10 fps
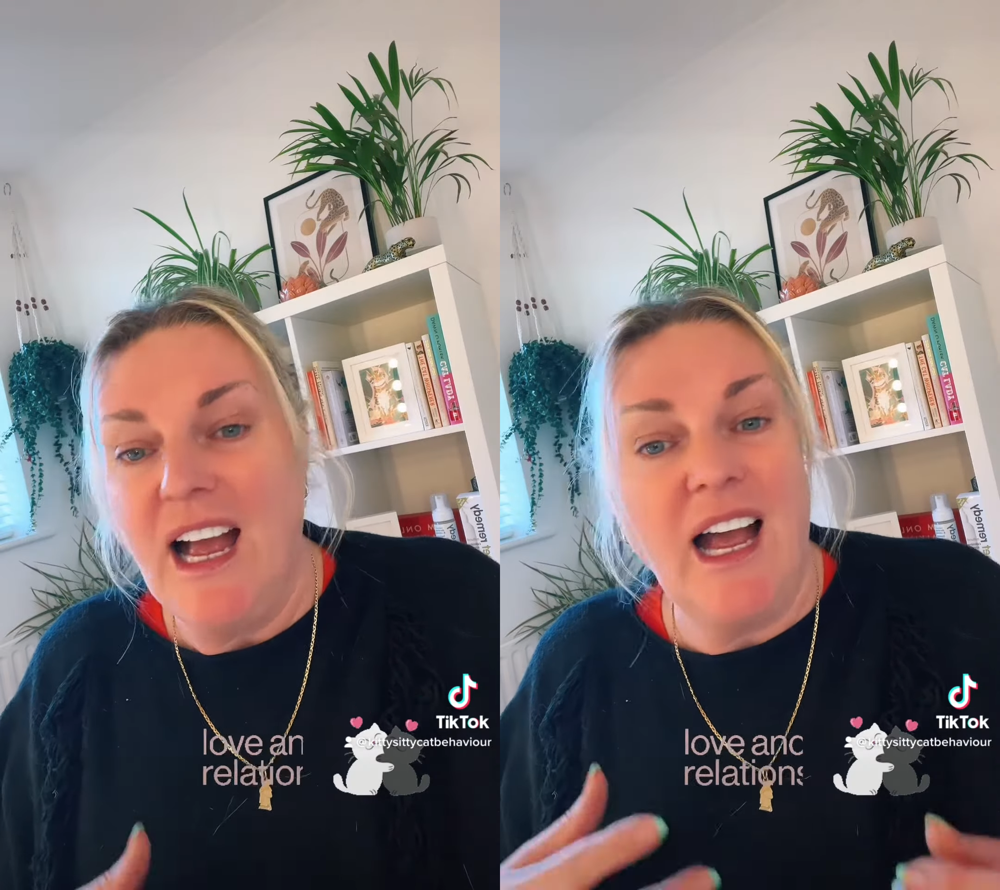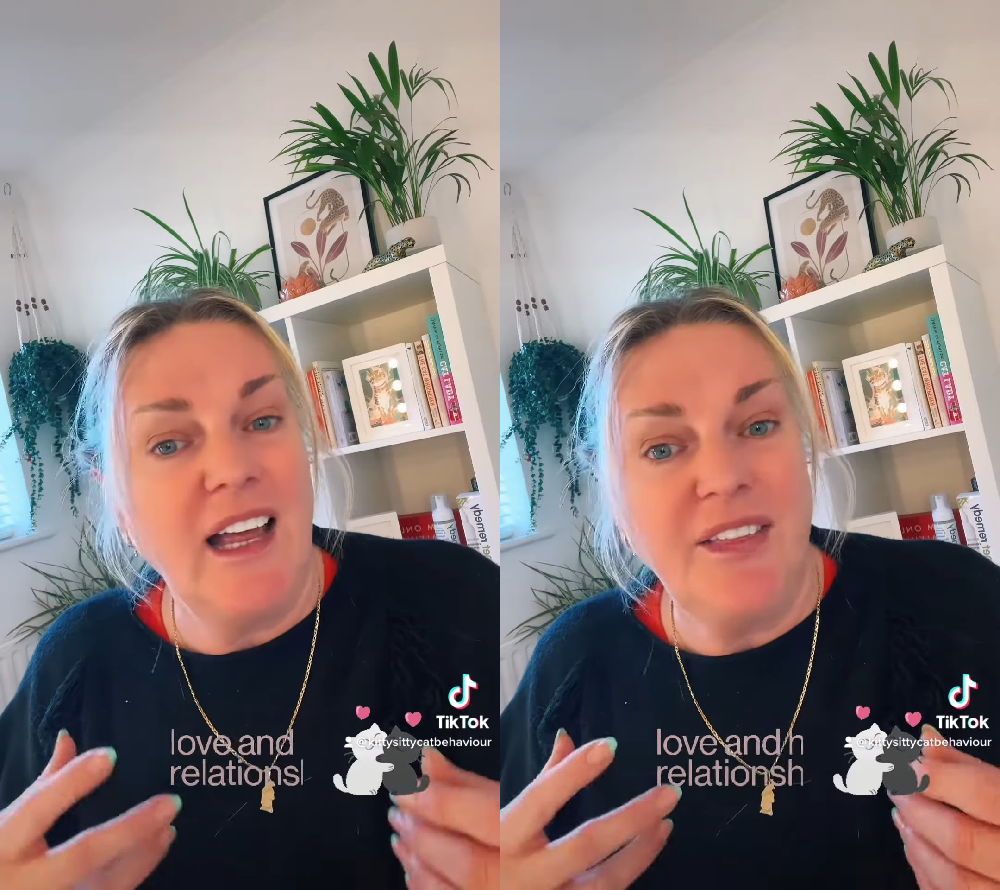
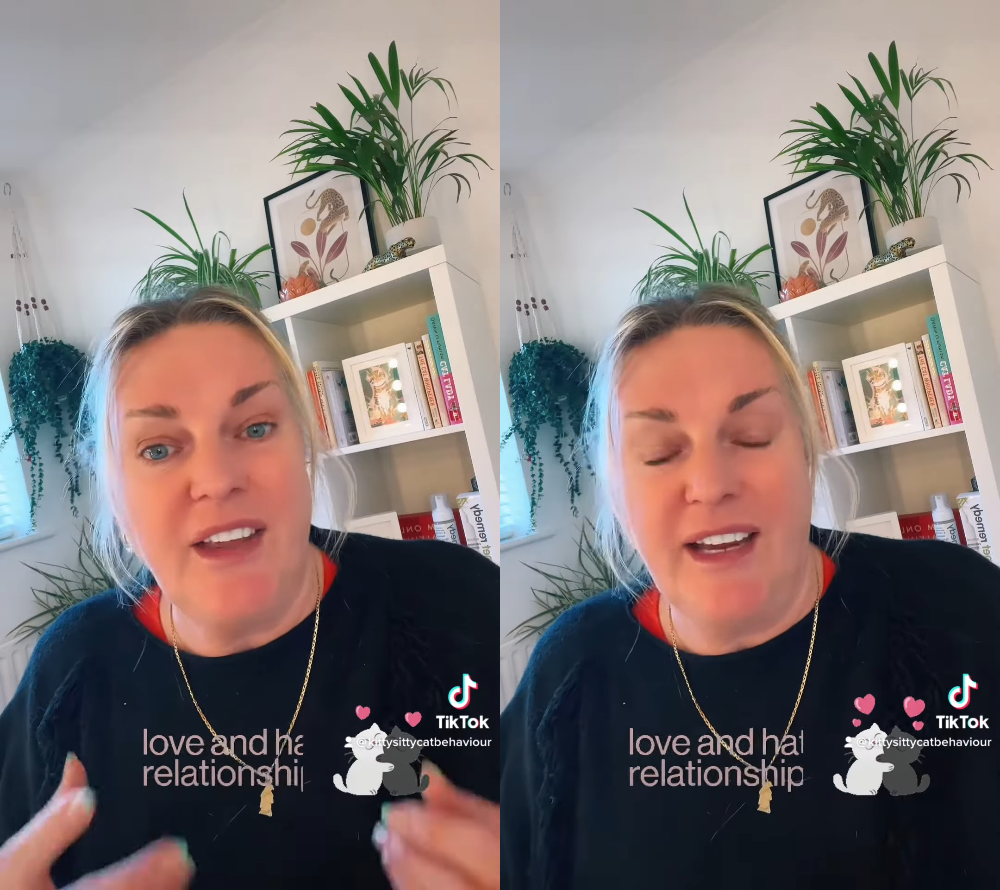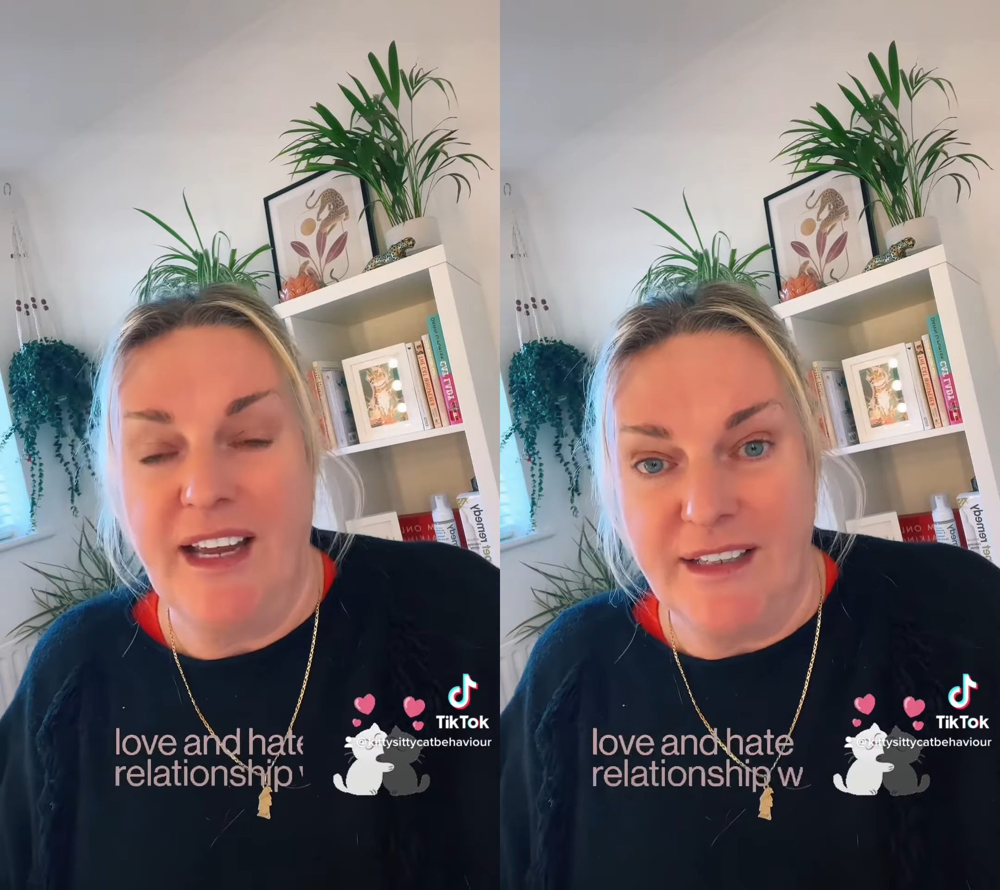and
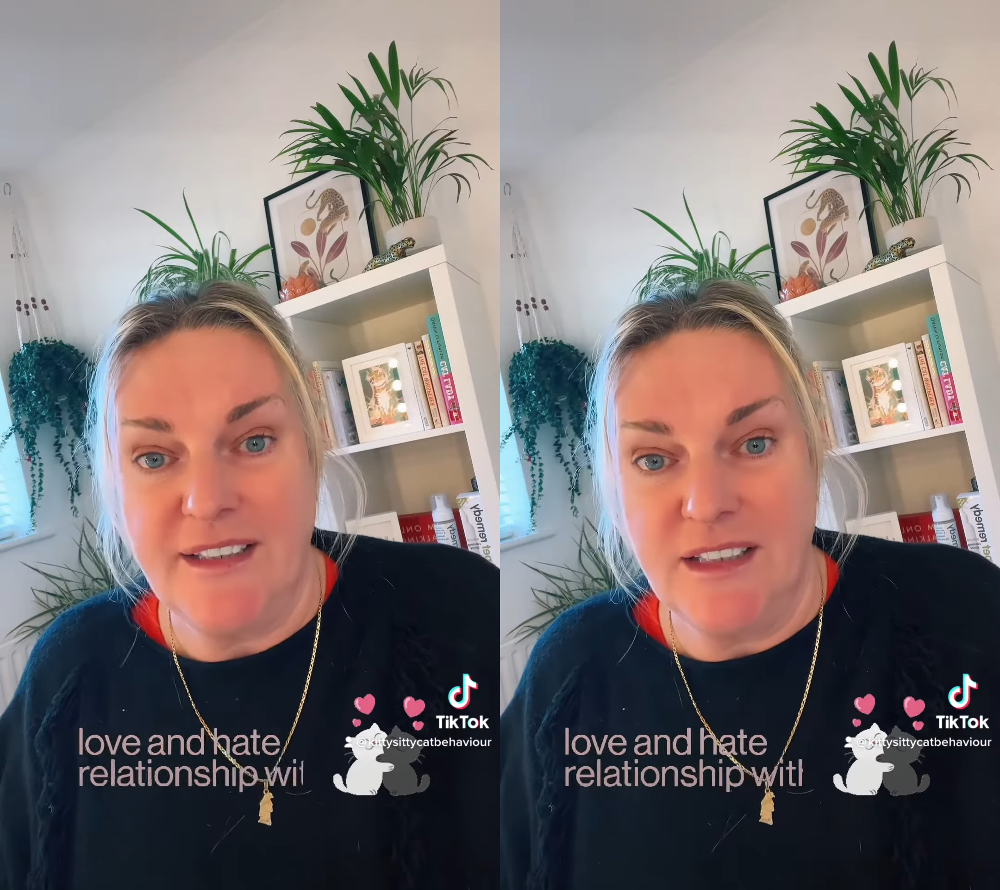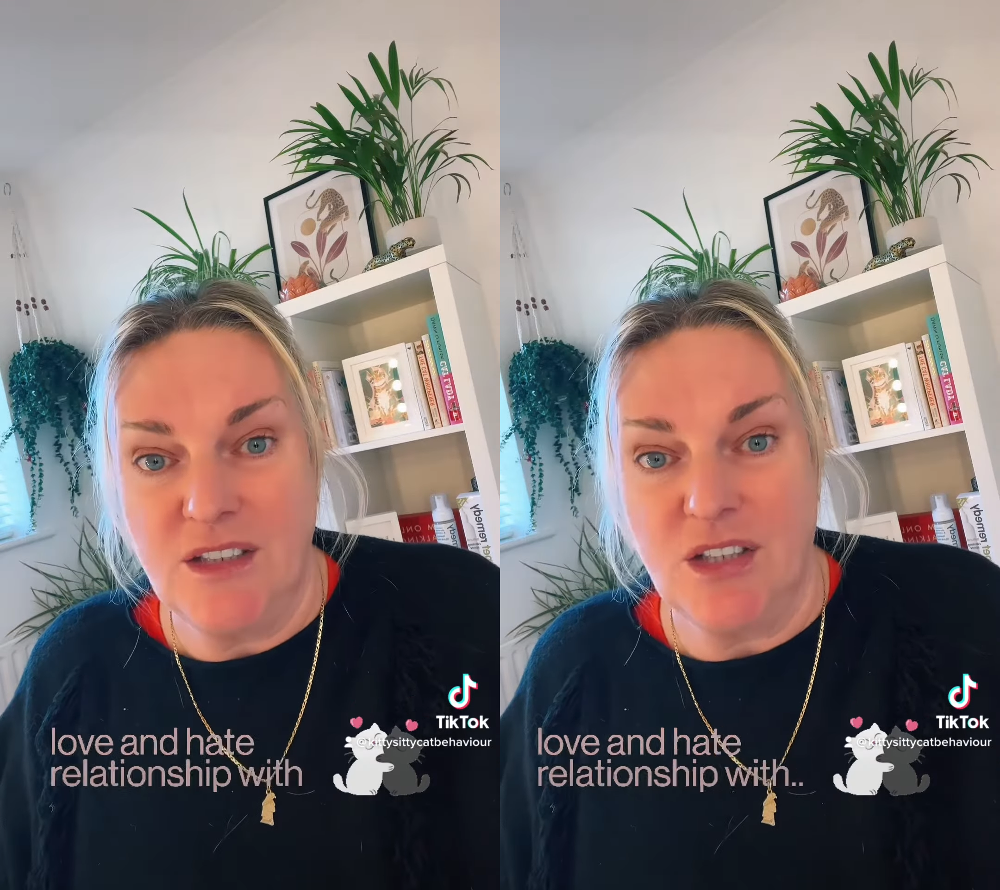they hate
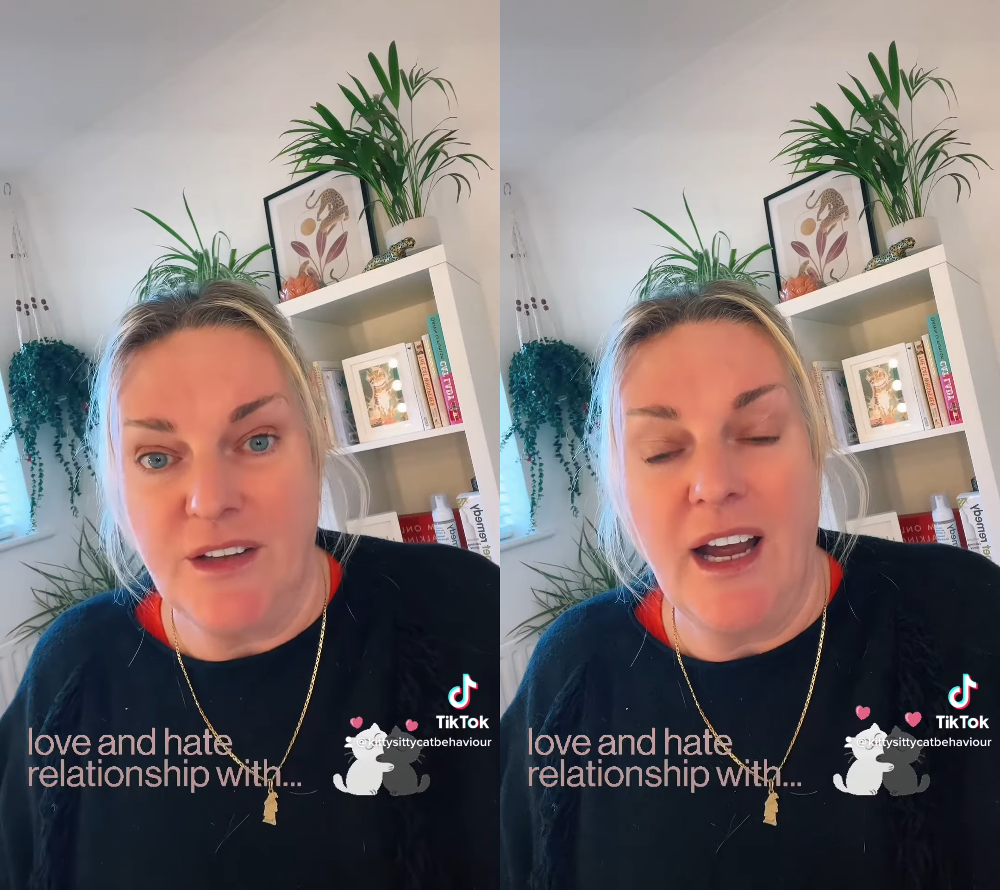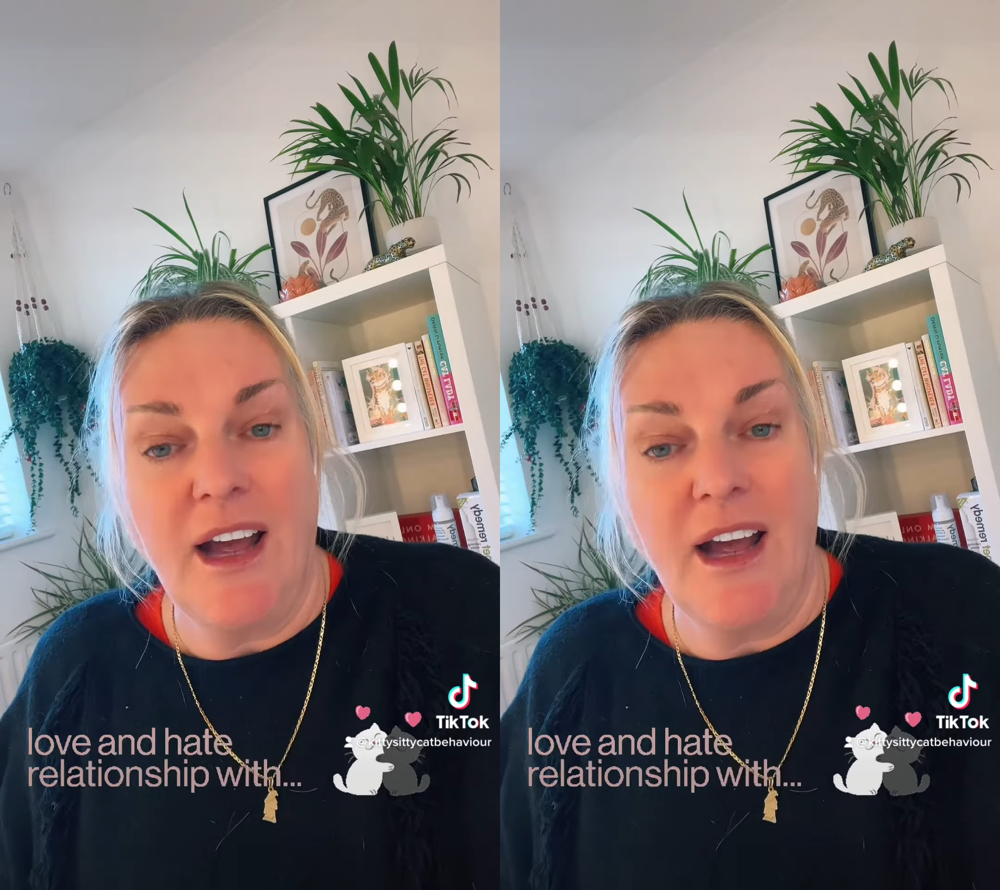each other